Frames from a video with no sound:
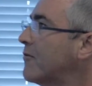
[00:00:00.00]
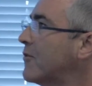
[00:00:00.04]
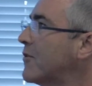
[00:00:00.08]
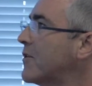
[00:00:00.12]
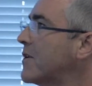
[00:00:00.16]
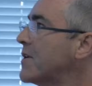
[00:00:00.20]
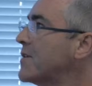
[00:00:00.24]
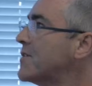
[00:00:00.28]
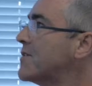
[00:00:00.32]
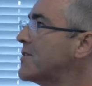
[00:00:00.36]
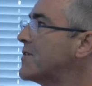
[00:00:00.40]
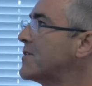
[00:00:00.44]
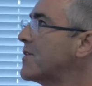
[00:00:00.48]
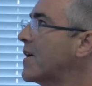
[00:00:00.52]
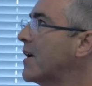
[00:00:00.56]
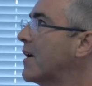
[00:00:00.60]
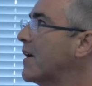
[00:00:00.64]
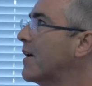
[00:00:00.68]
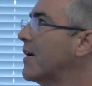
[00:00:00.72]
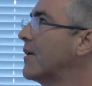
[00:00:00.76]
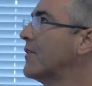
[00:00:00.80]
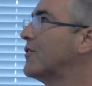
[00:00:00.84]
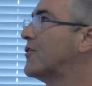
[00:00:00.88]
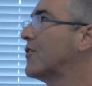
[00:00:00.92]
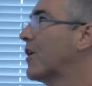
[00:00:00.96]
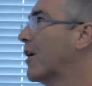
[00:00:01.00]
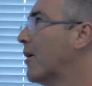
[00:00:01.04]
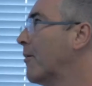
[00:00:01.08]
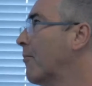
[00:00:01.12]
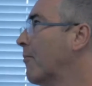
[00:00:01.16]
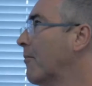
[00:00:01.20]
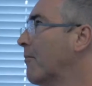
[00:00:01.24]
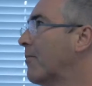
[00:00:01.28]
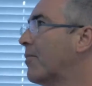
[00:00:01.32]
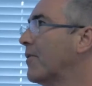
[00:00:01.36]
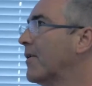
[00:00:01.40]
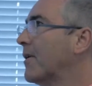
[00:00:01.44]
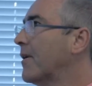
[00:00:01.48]
Voice,
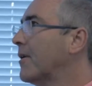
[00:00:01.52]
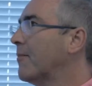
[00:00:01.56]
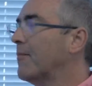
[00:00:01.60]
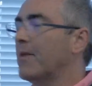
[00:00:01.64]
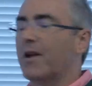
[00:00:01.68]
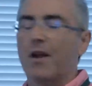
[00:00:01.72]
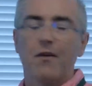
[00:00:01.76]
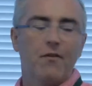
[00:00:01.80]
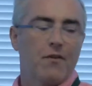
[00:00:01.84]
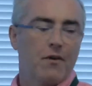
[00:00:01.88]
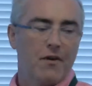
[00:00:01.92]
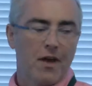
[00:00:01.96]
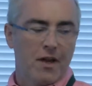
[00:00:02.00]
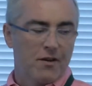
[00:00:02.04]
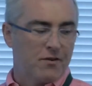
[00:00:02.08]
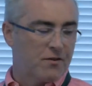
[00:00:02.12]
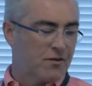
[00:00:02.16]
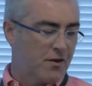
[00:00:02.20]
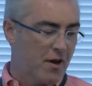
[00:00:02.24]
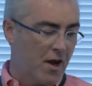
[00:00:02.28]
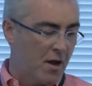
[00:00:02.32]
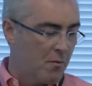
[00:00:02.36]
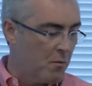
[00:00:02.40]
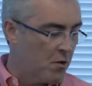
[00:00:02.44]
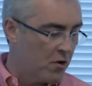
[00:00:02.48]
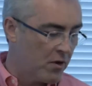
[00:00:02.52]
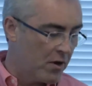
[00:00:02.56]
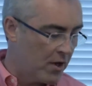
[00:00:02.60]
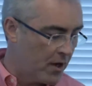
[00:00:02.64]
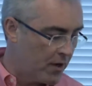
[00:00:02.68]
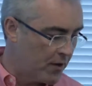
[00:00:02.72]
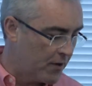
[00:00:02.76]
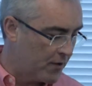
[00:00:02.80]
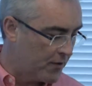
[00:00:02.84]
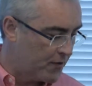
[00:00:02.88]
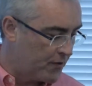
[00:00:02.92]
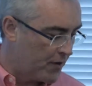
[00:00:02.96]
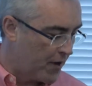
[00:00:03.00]
Jump, and other entertainment,
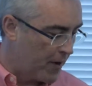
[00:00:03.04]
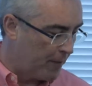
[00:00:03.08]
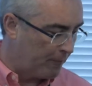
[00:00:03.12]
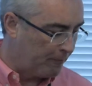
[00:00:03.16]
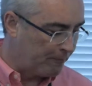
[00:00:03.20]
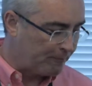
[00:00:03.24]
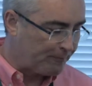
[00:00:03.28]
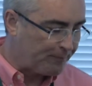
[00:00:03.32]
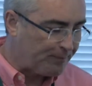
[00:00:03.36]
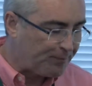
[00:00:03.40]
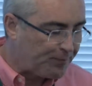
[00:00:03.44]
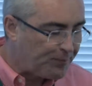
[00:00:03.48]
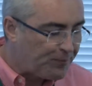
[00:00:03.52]
and